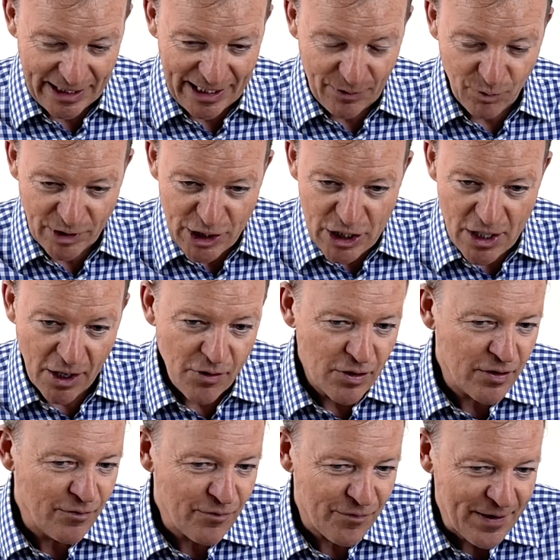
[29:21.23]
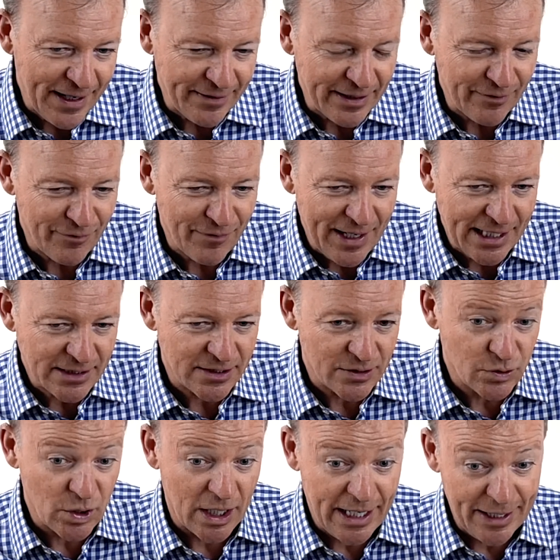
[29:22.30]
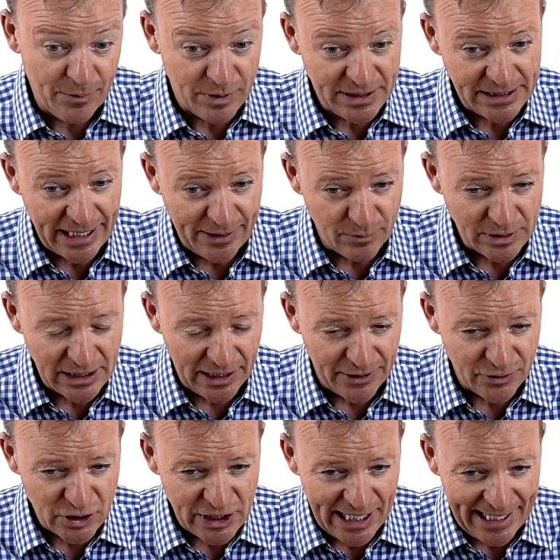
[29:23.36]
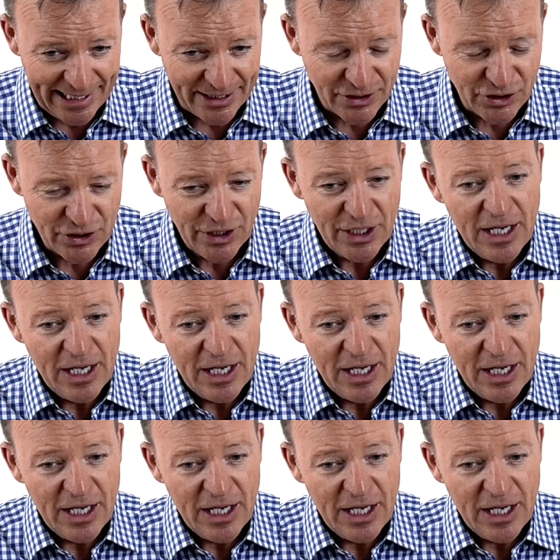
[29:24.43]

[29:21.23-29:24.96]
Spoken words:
with no confounding factors, I would say was low challenge.